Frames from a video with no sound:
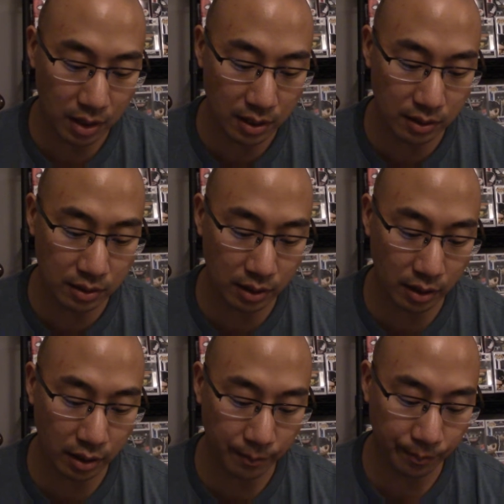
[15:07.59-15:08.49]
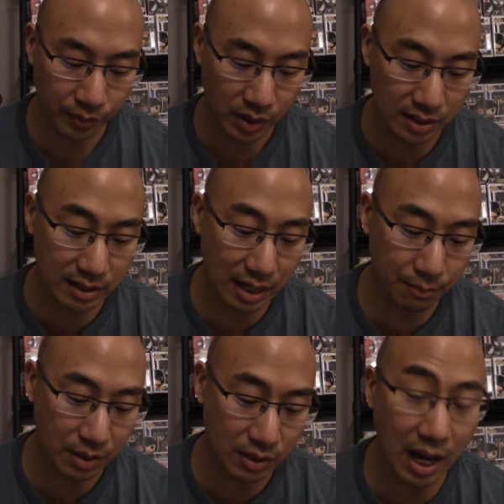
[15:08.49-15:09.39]
His
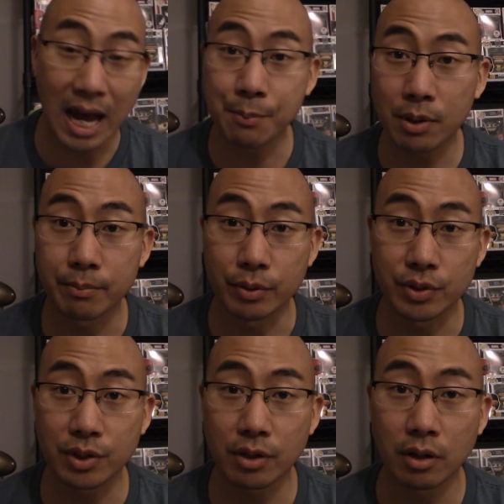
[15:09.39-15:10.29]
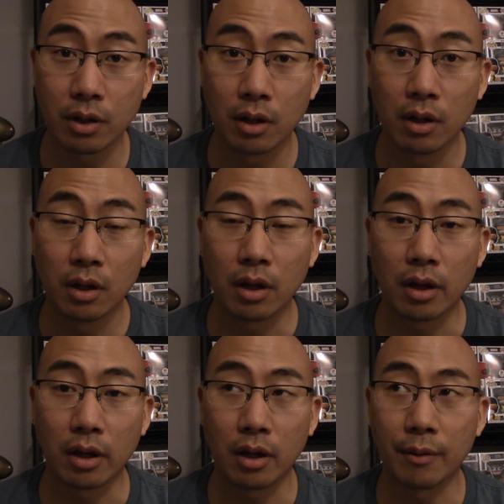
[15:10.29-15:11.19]
name is Hyper Booster.
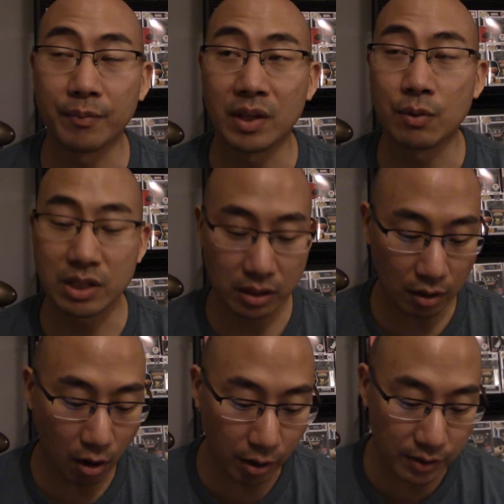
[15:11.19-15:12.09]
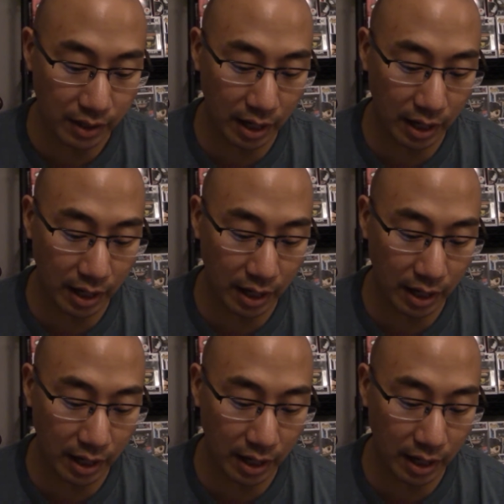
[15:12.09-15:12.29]
He was at the Artist